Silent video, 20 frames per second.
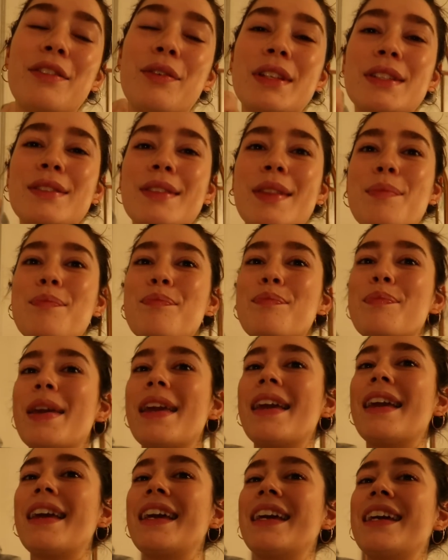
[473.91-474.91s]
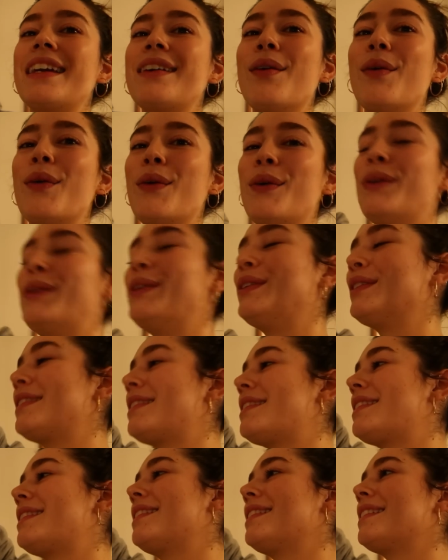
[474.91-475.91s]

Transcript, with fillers: the ones with the big holds.